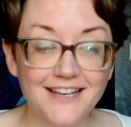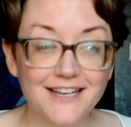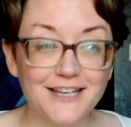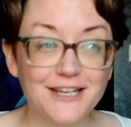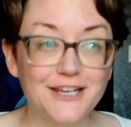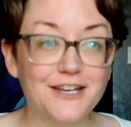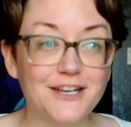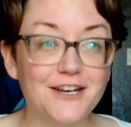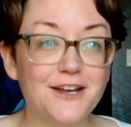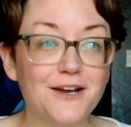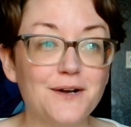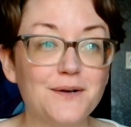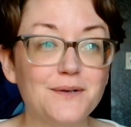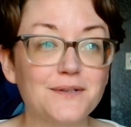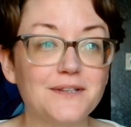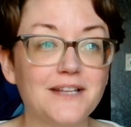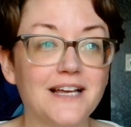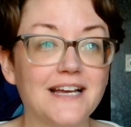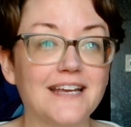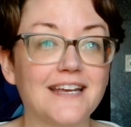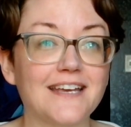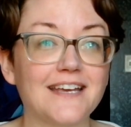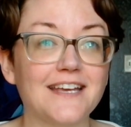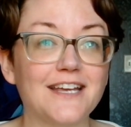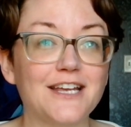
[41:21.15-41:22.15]
You know,
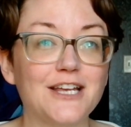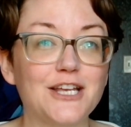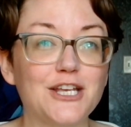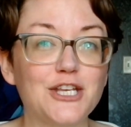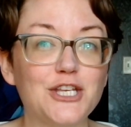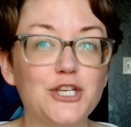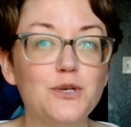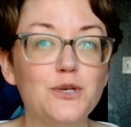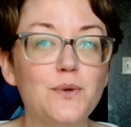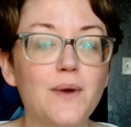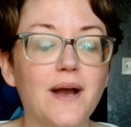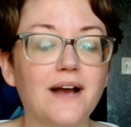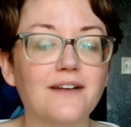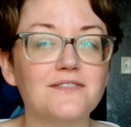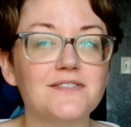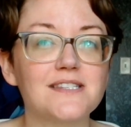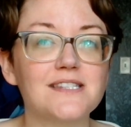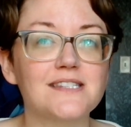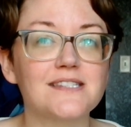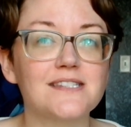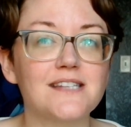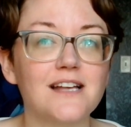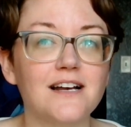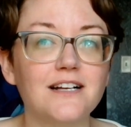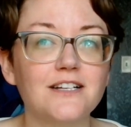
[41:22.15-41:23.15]
like you have
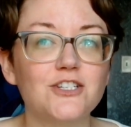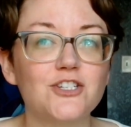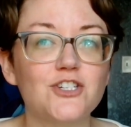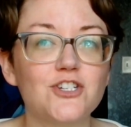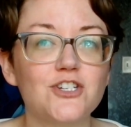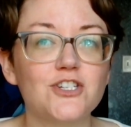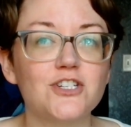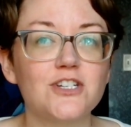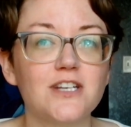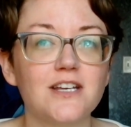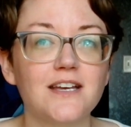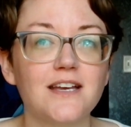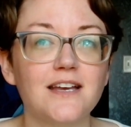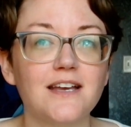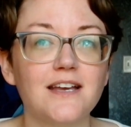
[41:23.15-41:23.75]
such